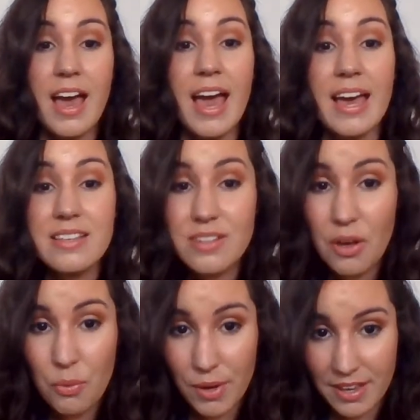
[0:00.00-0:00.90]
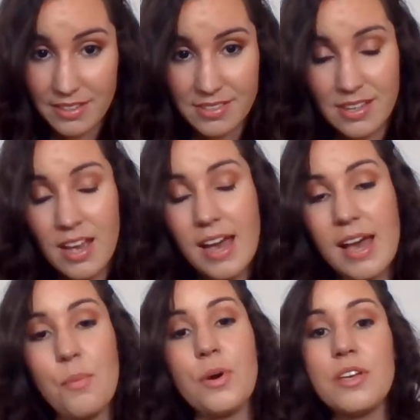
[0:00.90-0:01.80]
As always,
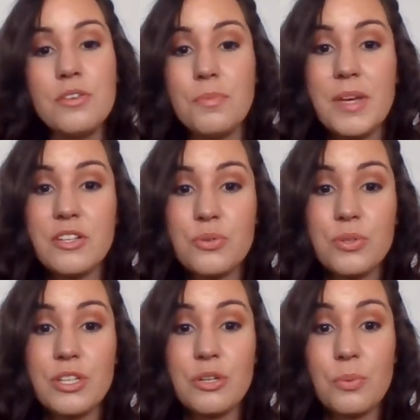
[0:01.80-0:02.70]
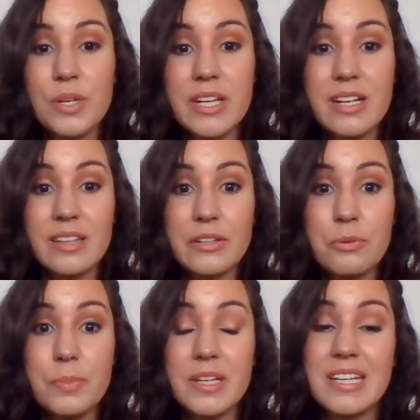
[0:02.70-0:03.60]
I want you to make sure that you're reading a little
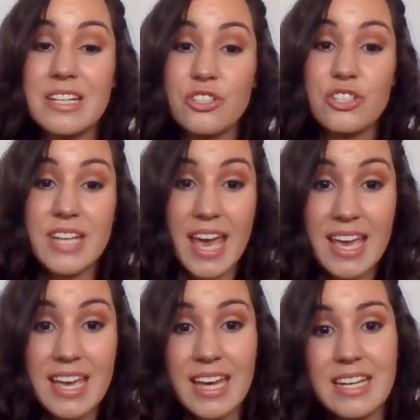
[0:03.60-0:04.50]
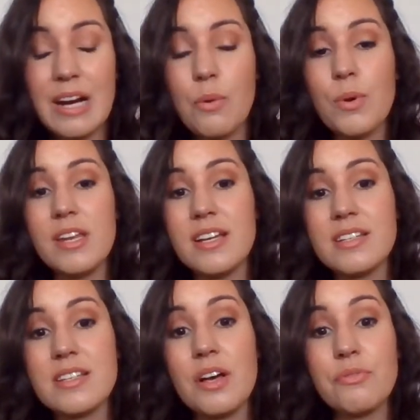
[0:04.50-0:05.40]
bit each day and not waiting
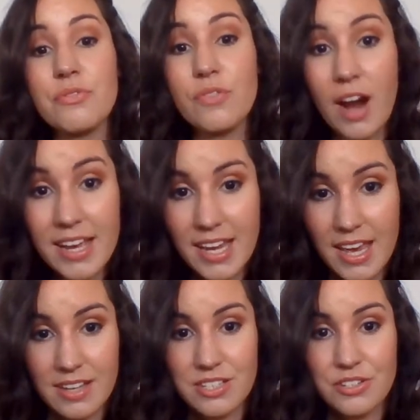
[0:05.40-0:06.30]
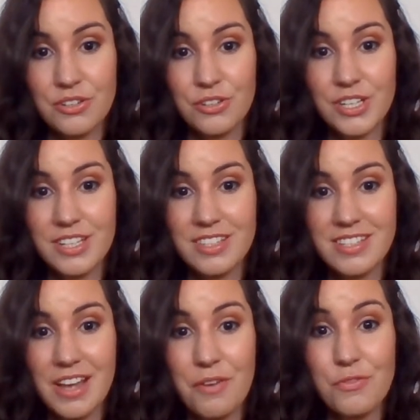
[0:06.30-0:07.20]
until Friday to turn in
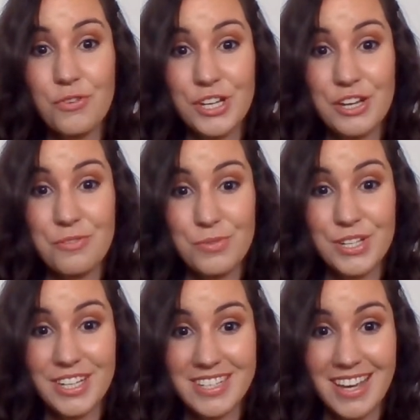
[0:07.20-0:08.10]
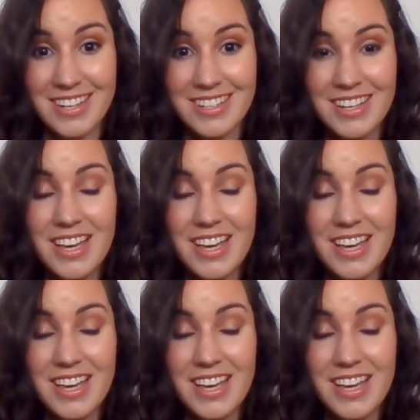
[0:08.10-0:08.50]
stuff or get your reading done.